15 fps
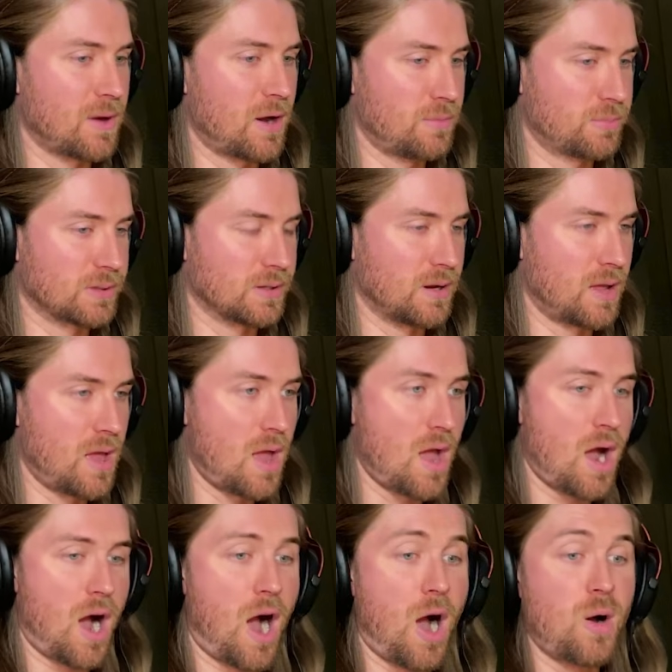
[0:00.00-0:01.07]
open.
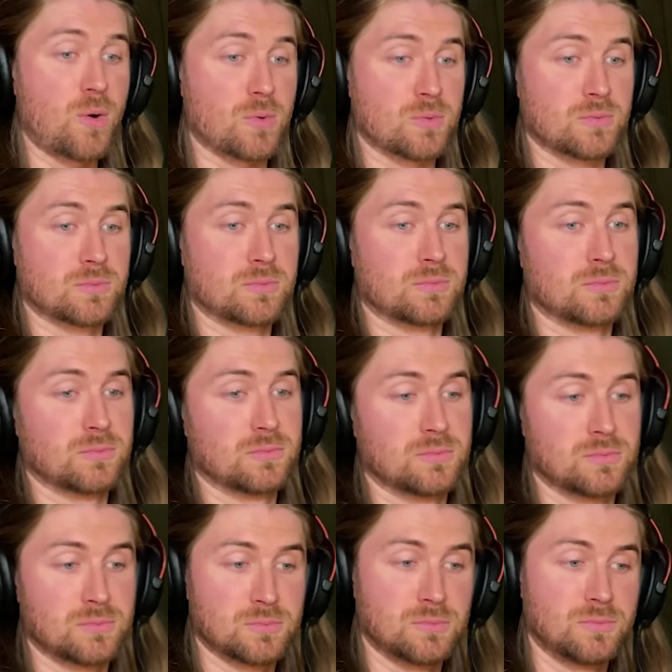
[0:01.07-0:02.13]
Oh!
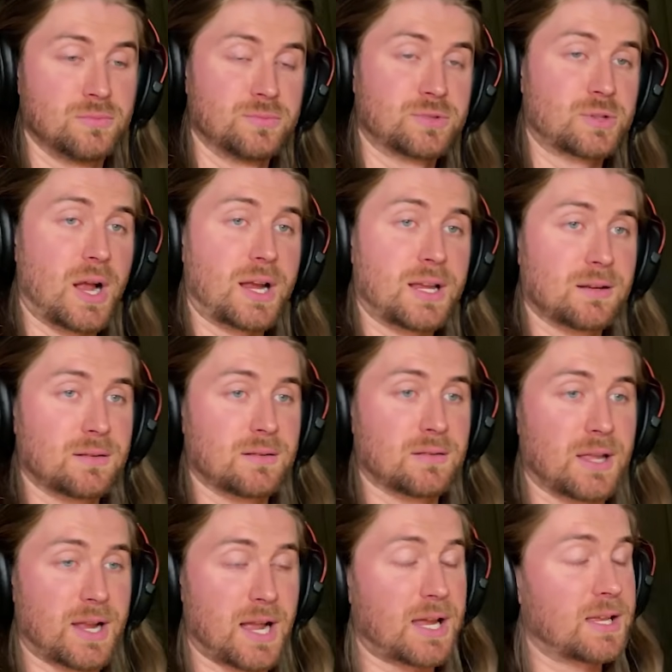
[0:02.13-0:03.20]
So I can
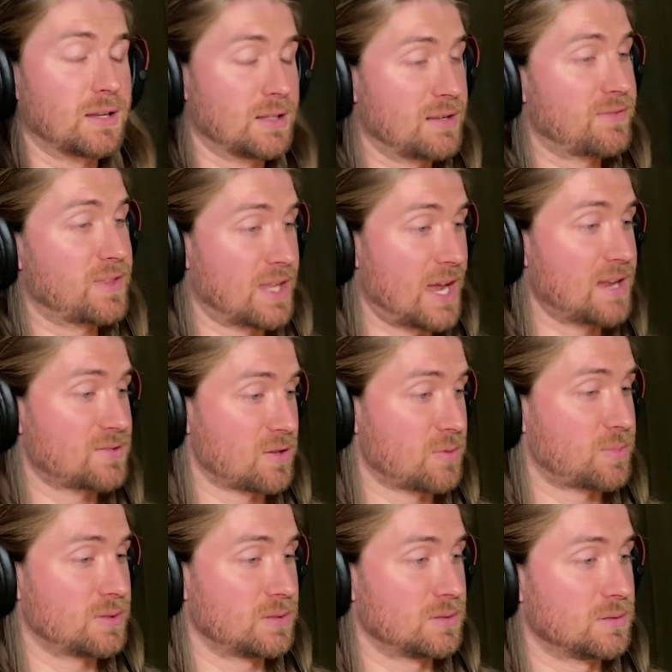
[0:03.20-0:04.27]
leave the gates
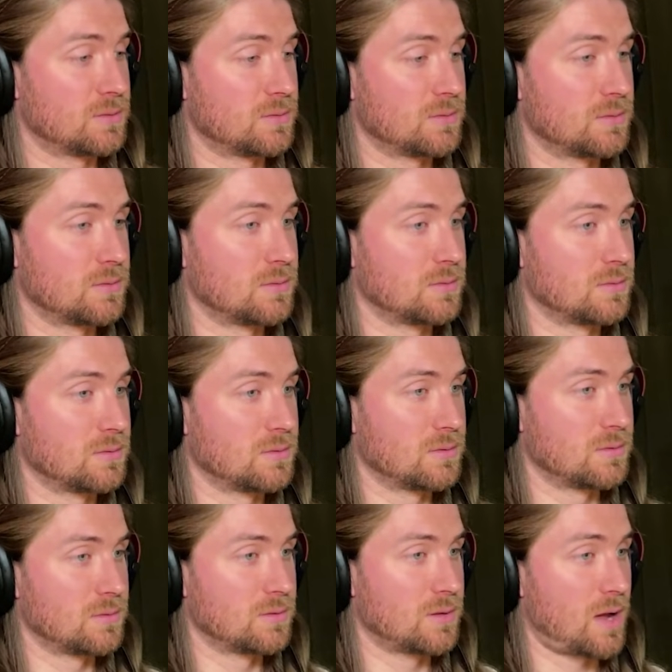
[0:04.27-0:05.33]
open?
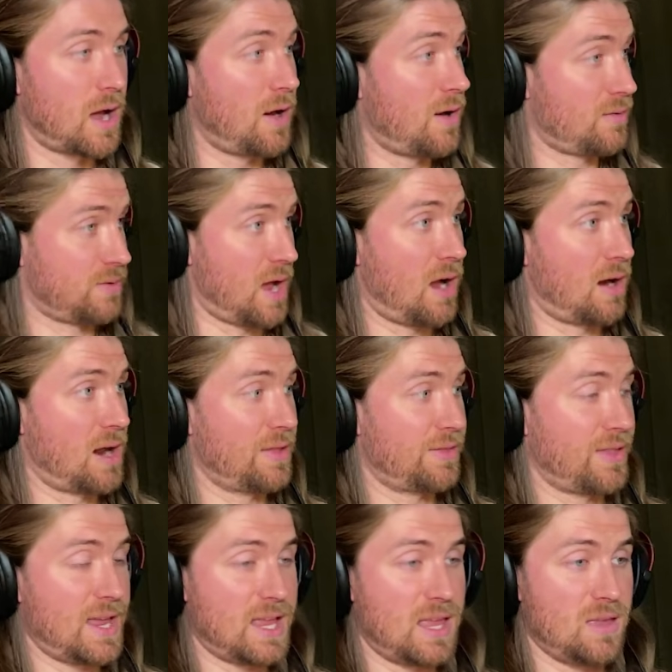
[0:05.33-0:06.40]
Oh, alright,
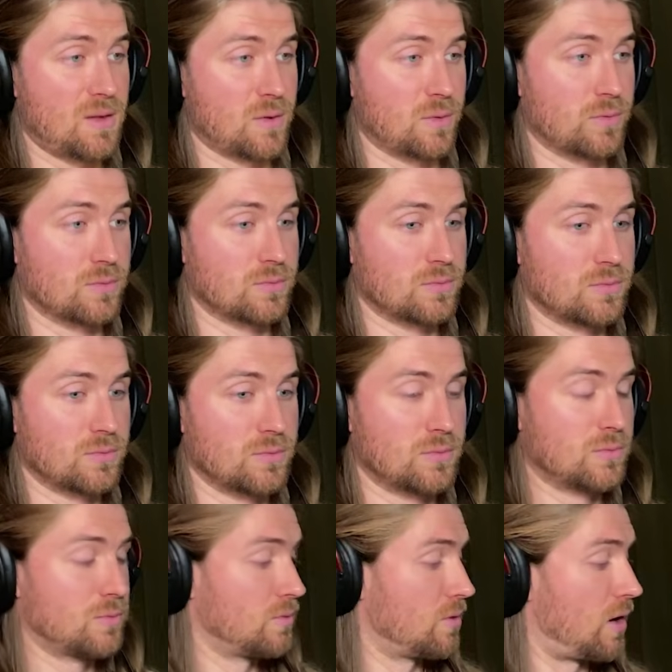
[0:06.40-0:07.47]
thank you.
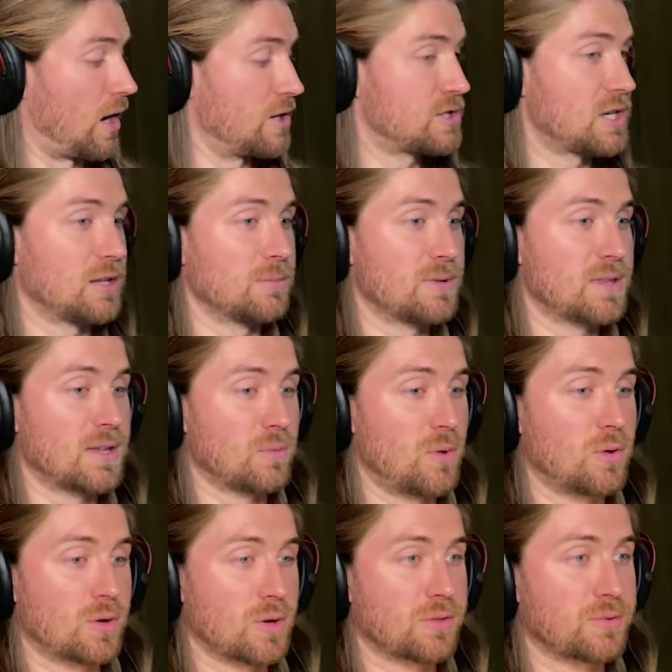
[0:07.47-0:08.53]
Are you telling me they
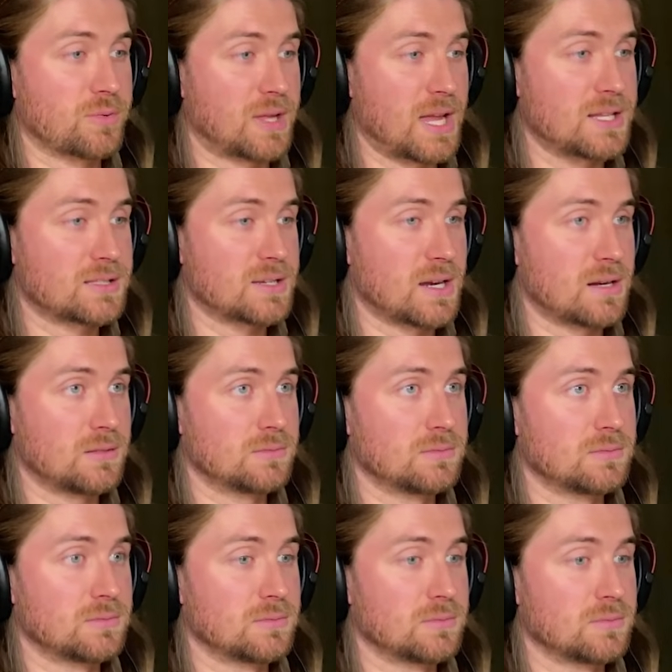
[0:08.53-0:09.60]
won't go through gates now?
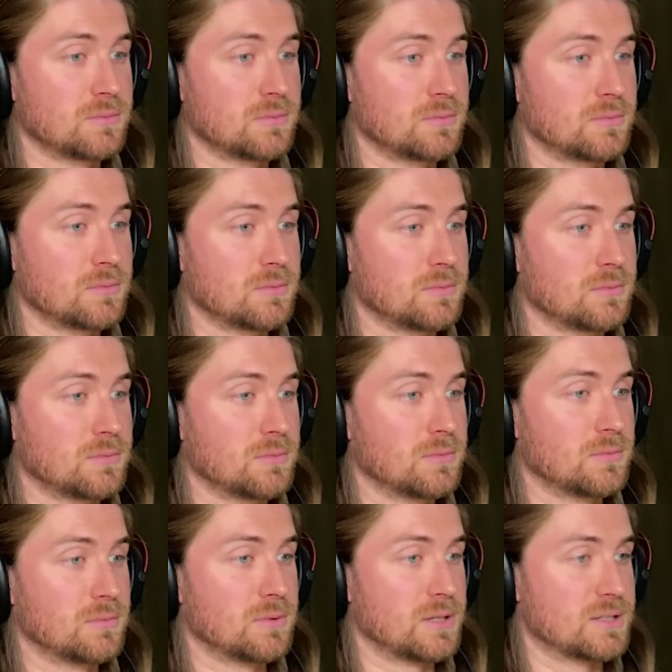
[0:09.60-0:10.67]

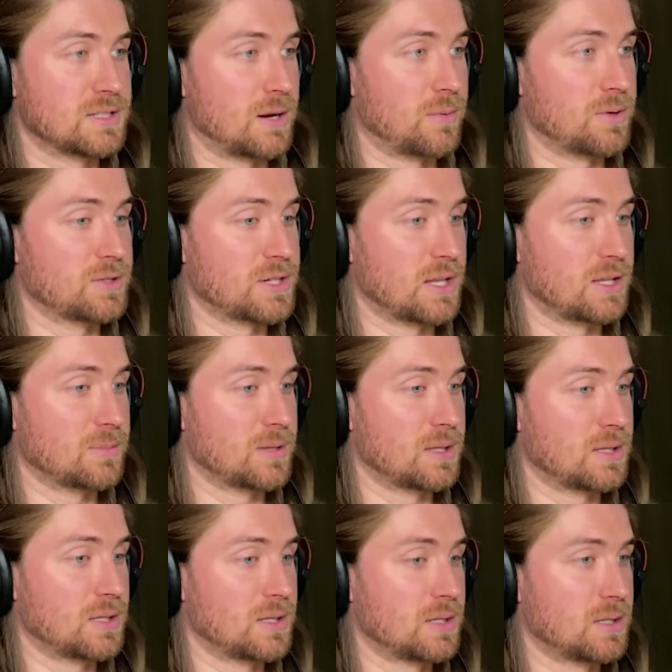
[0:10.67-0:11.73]
Is that what you're telling
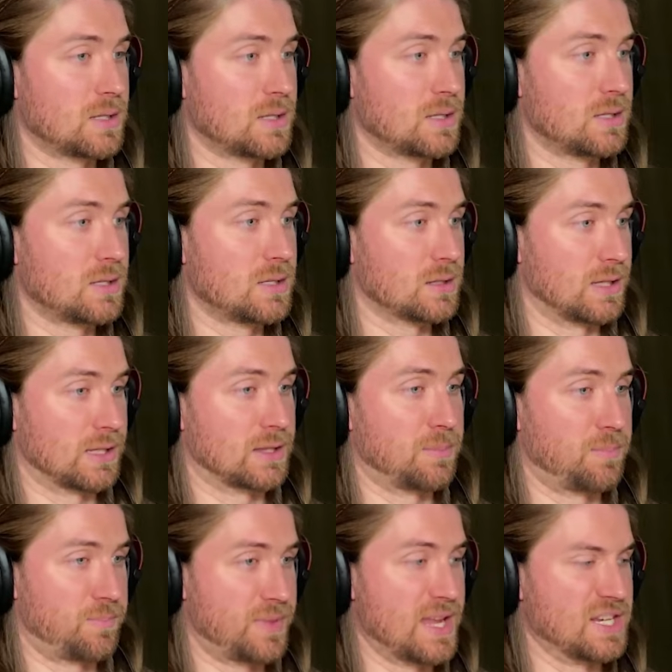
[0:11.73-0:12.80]
me? Like,
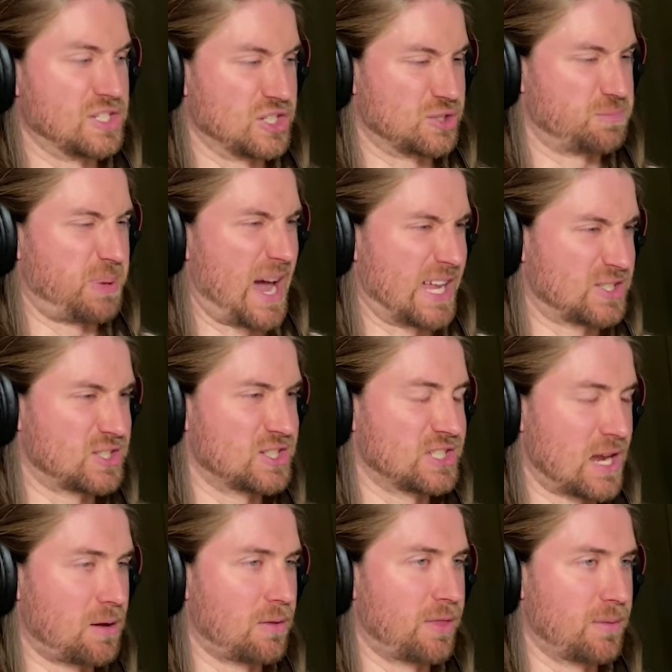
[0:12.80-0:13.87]
it just patches
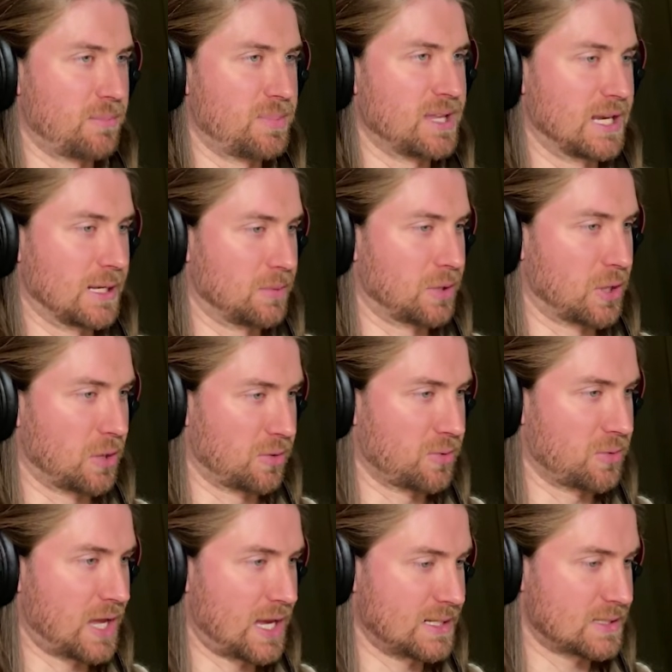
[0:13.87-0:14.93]
out them being able to go
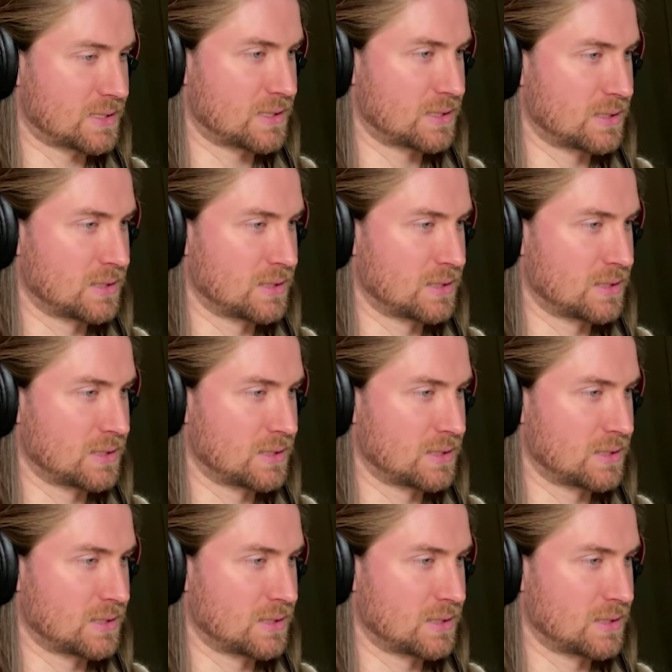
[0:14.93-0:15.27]
through gates?